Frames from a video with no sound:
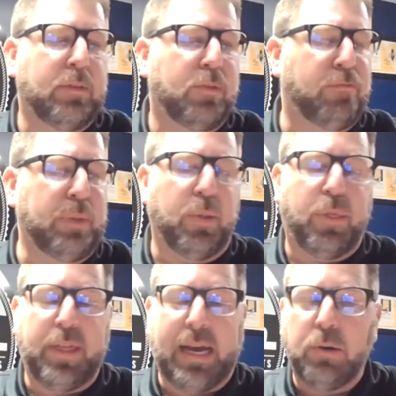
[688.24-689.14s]
We've built
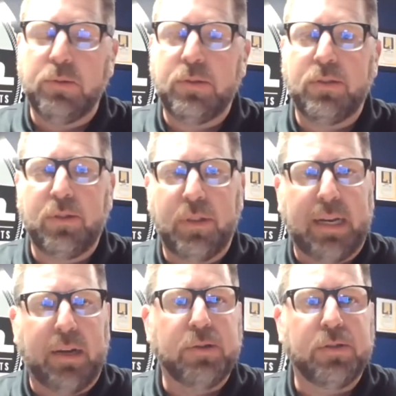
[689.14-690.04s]
thousands and
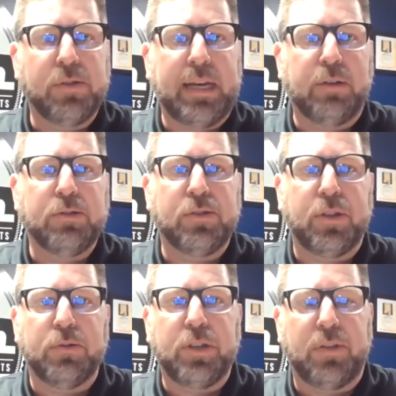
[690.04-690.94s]
thousands and thousands of
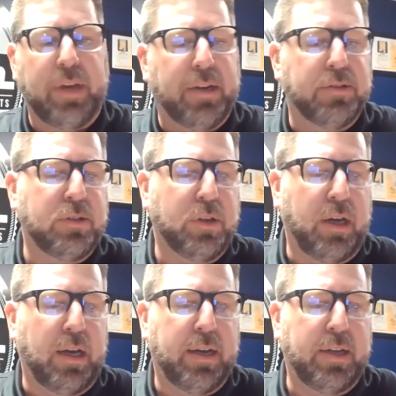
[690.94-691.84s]
those conveyors.
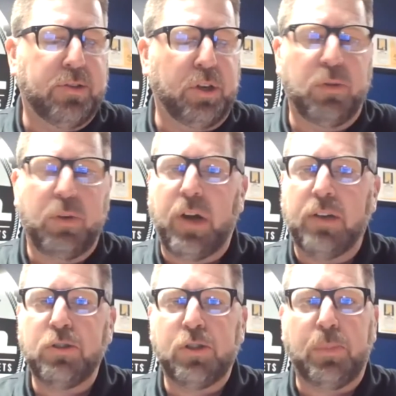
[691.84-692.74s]
In turn, we've
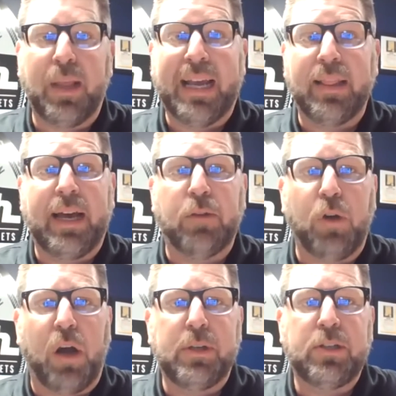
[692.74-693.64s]
also supplied a lot of
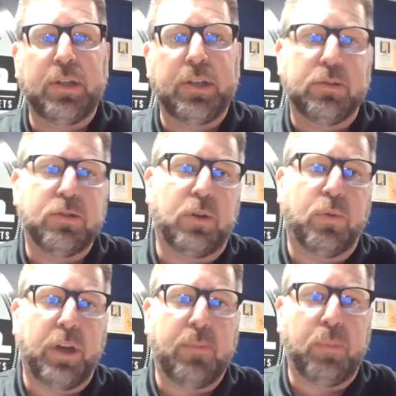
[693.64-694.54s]
raw materials that
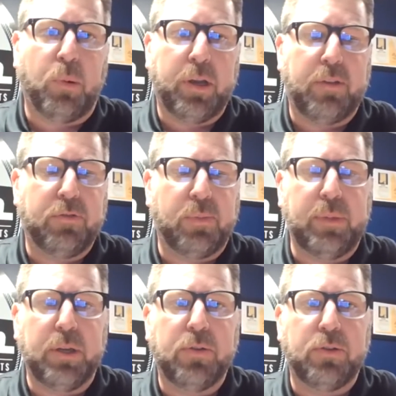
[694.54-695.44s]
we're importing from a
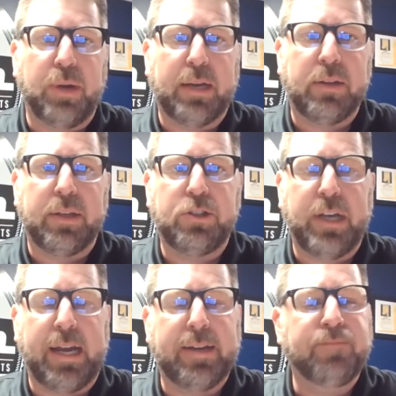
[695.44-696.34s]
mill directly in
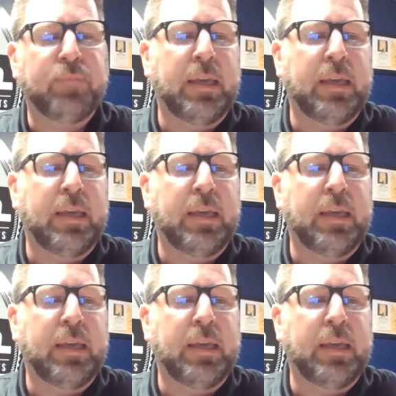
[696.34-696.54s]
China